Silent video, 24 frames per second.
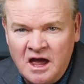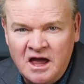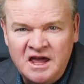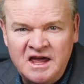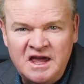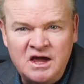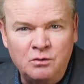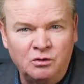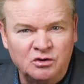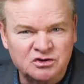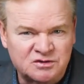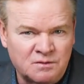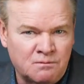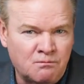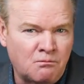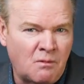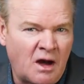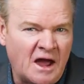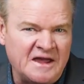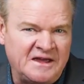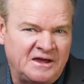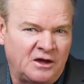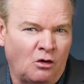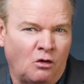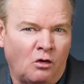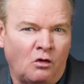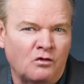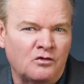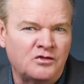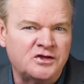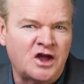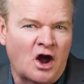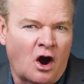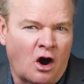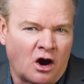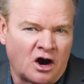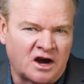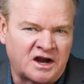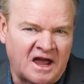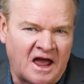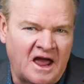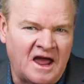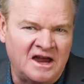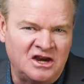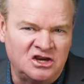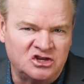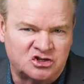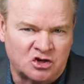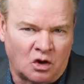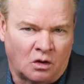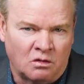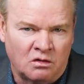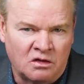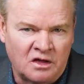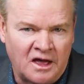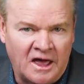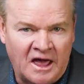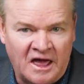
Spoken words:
he was Michael the archangel,